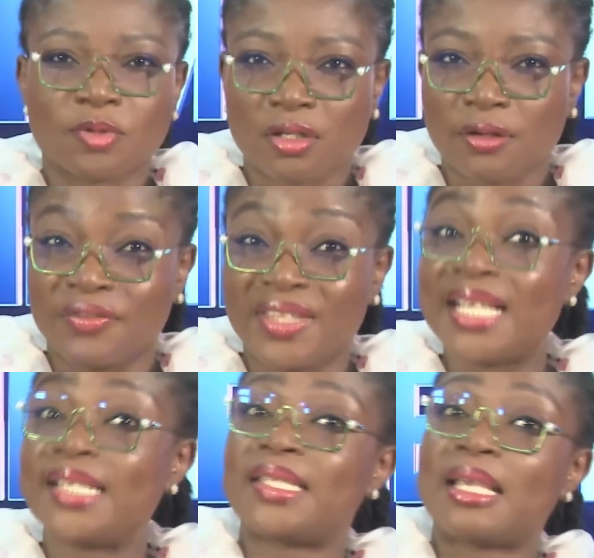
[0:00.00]
of
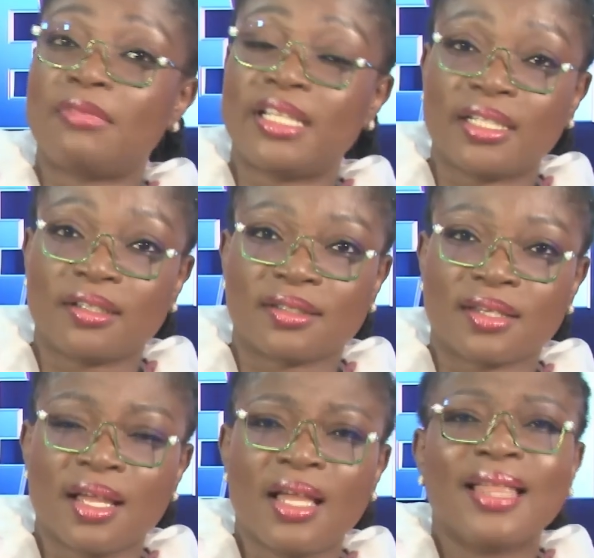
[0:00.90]
these same leaders,
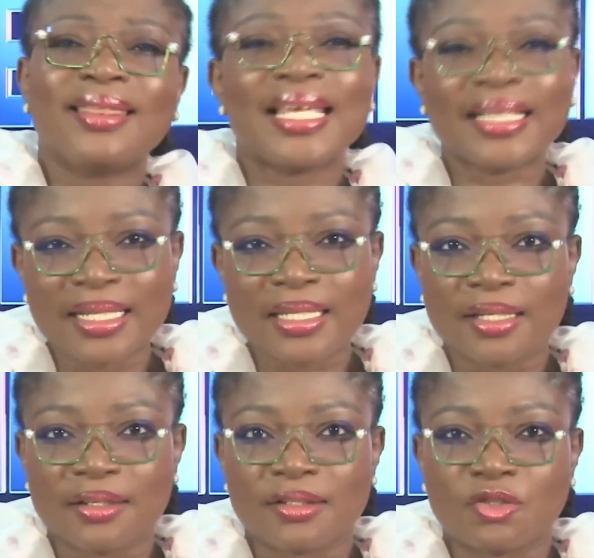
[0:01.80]
think the
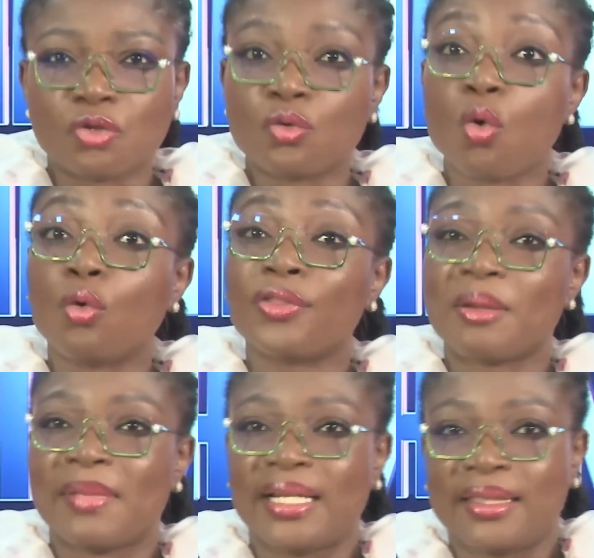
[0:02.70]
leaders don't owe them
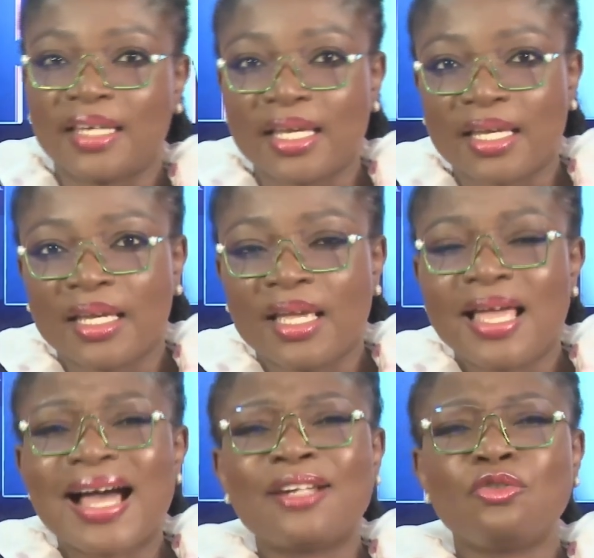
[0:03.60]
anything,
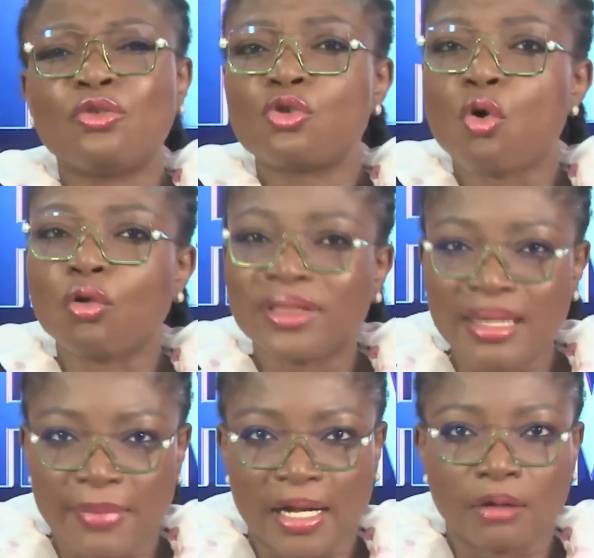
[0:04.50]
and don't hold them
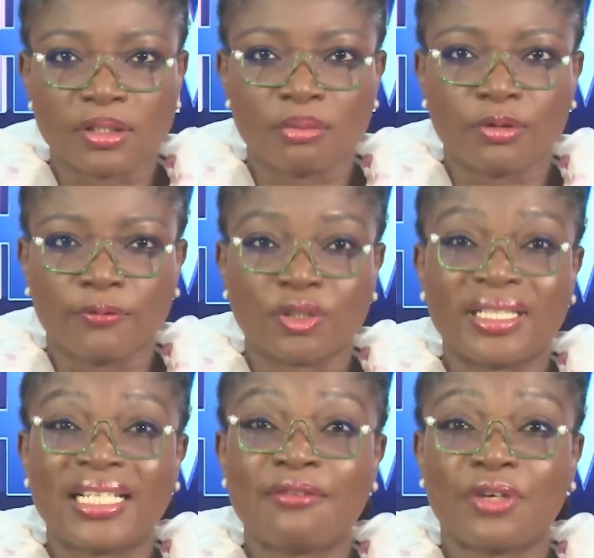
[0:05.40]
accountable for
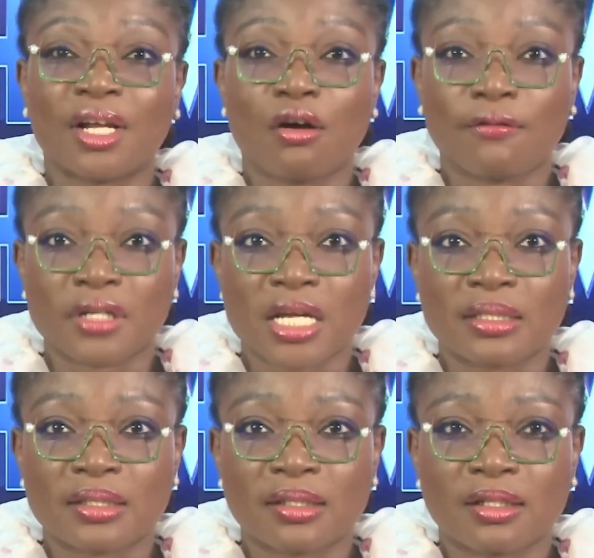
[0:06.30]
delivering
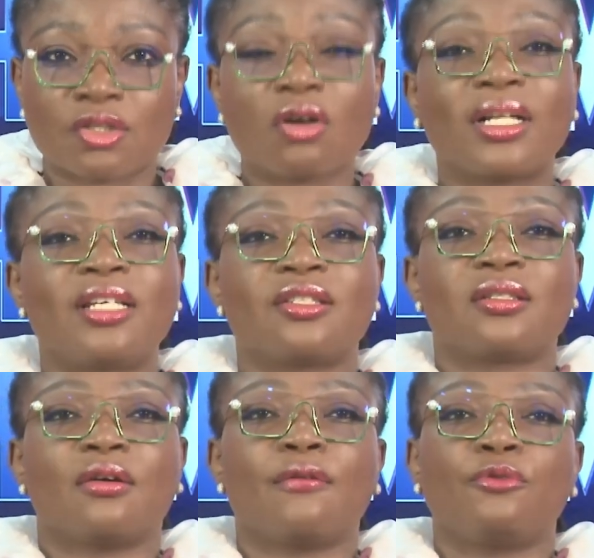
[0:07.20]
governance, talk less
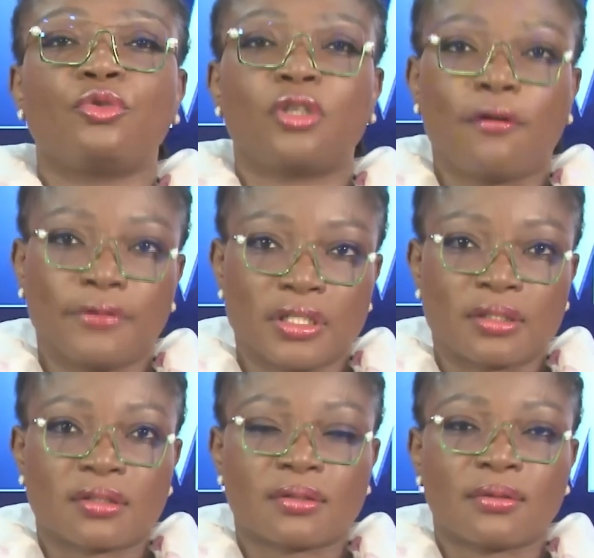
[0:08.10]
of good
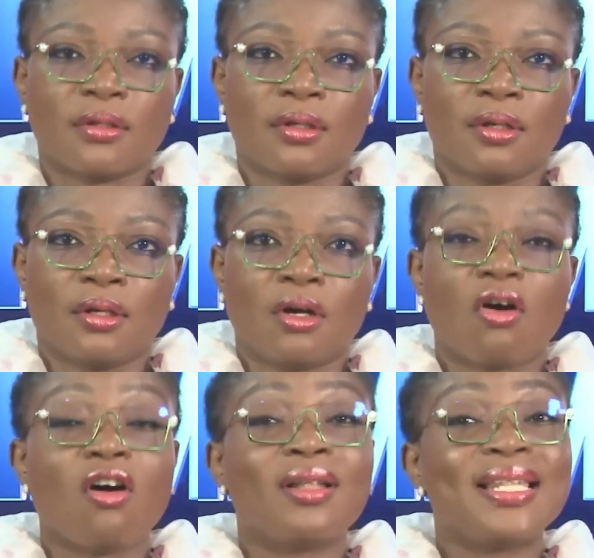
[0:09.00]
governance.
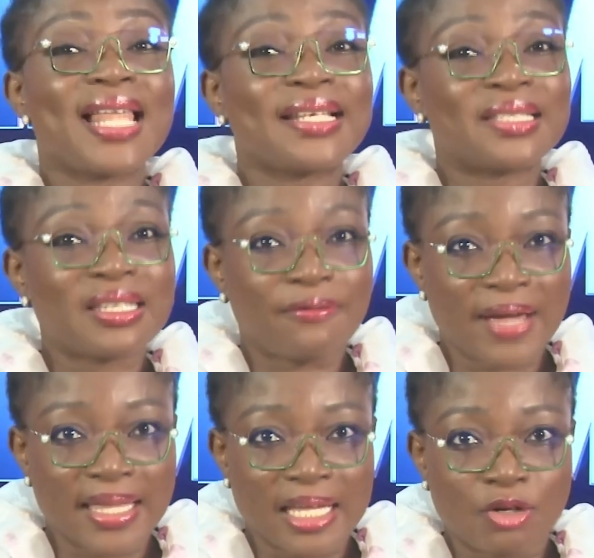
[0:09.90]
Unless they
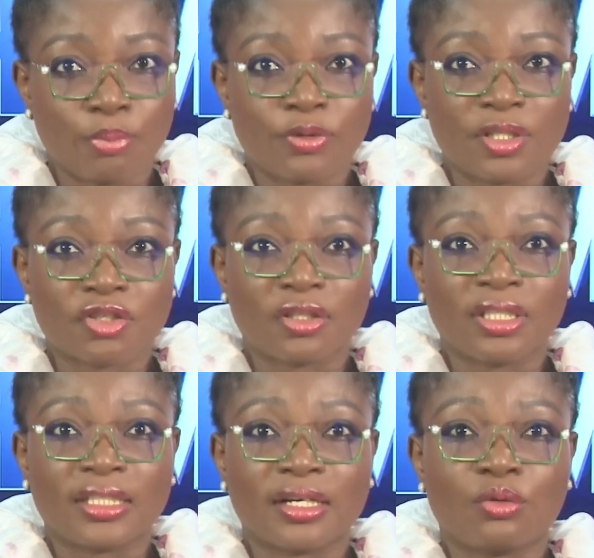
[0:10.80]
find an opposition
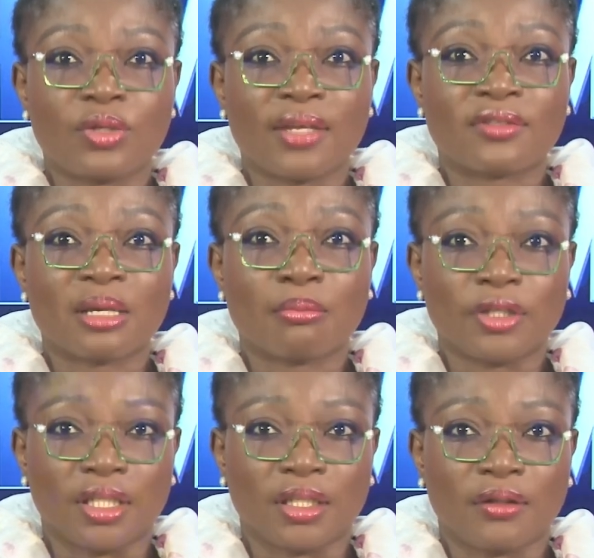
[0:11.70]
leader who gives them
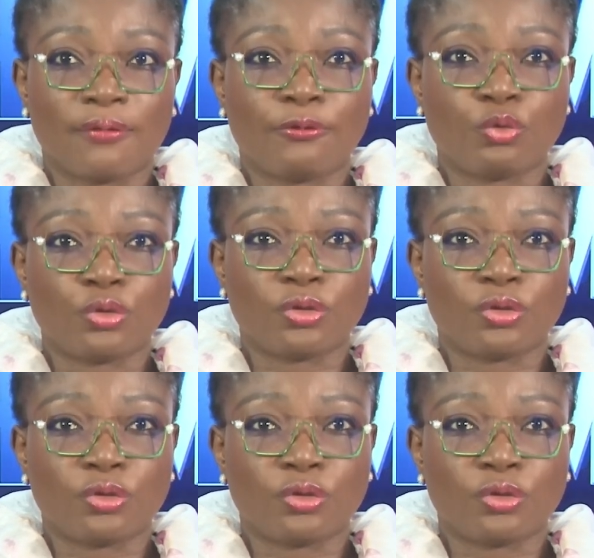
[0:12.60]
money, food,